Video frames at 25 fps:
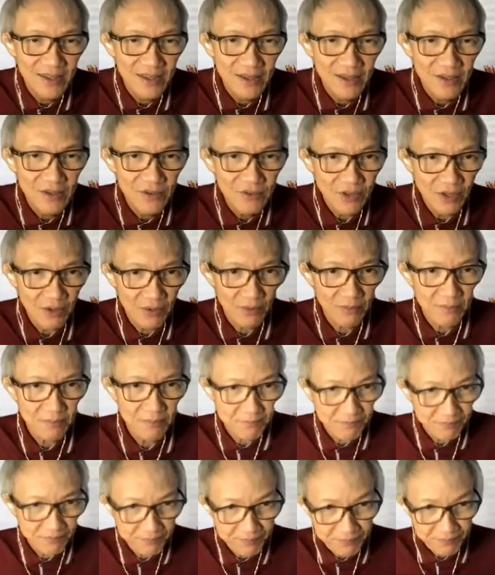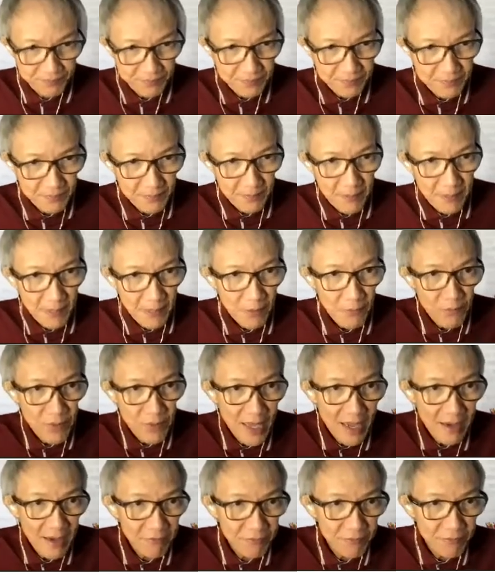So we
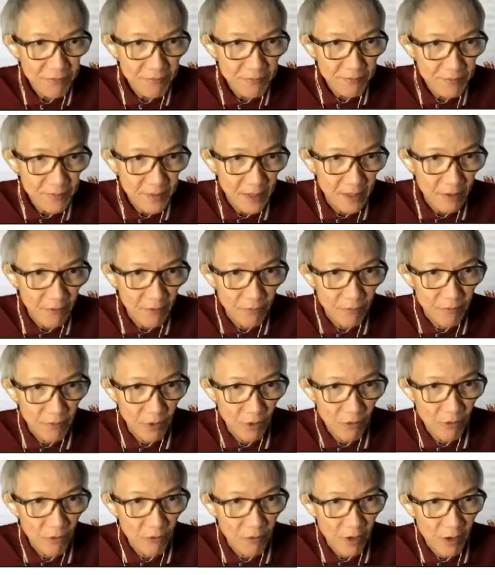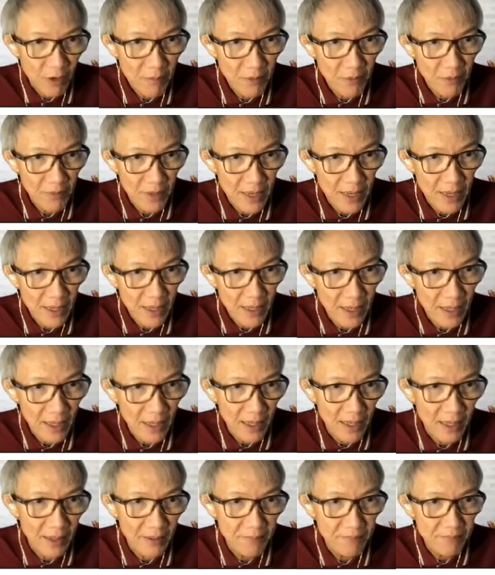have local variable
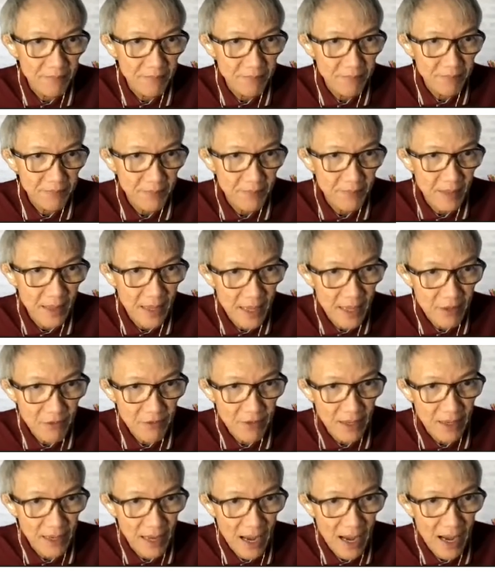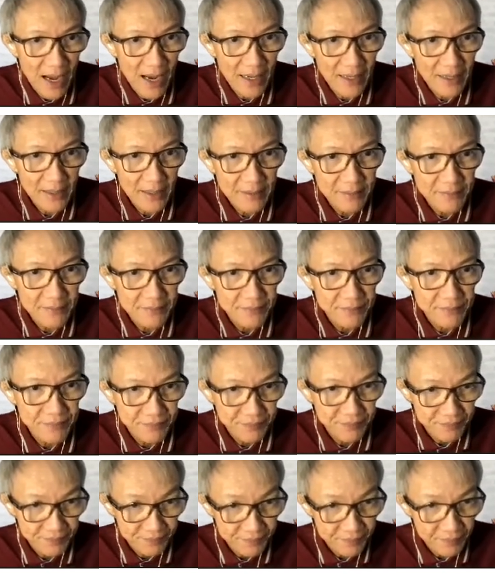s and I.
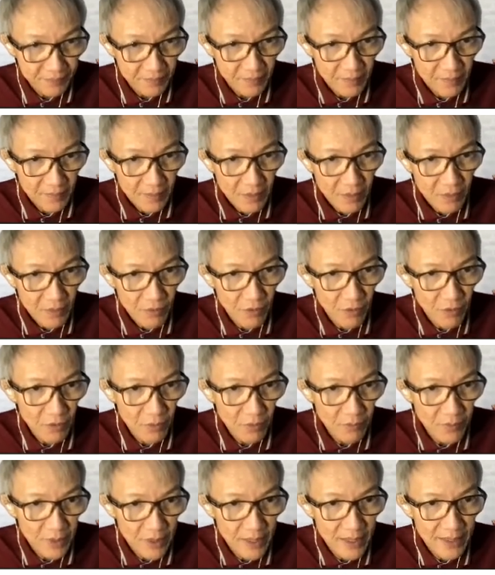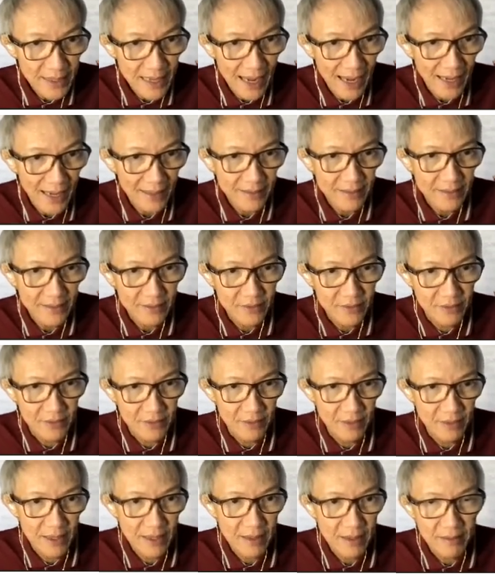So we did that. So
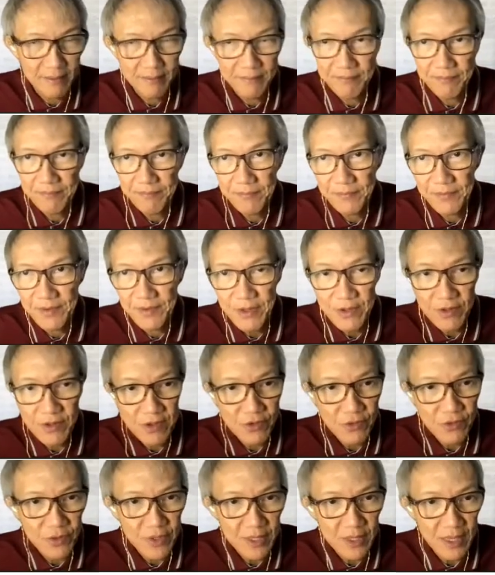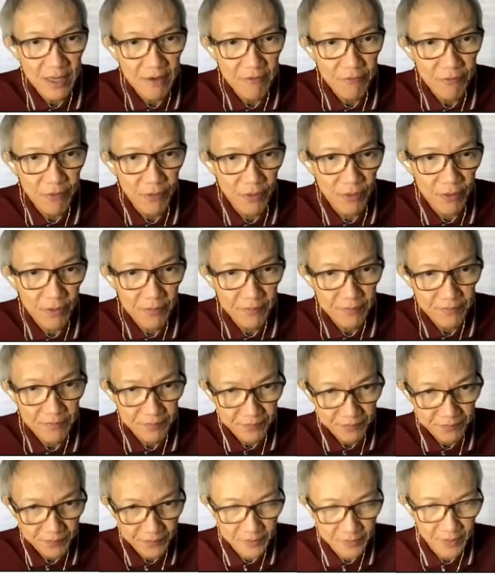we did 3 and 4.
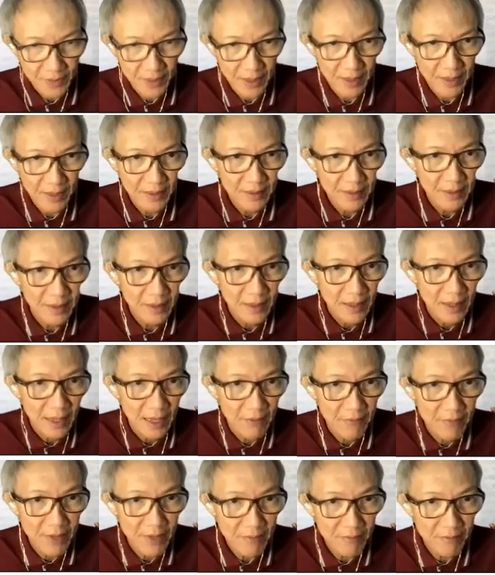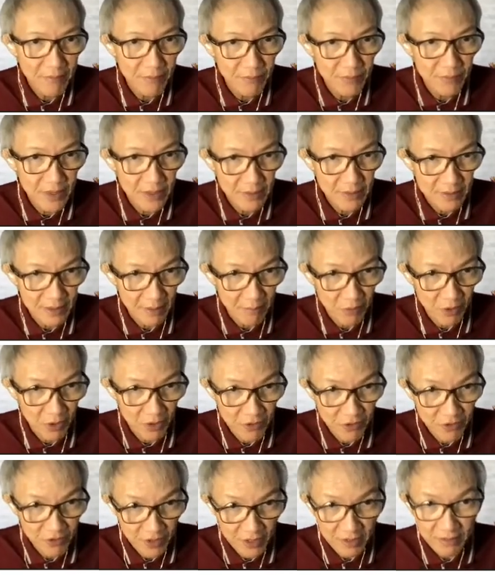Okay. And we need some
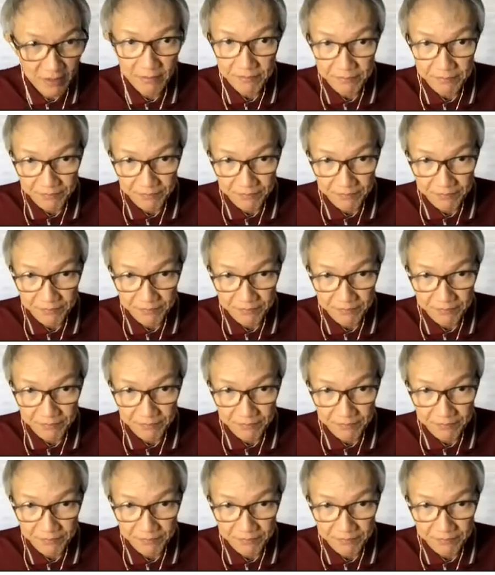constant.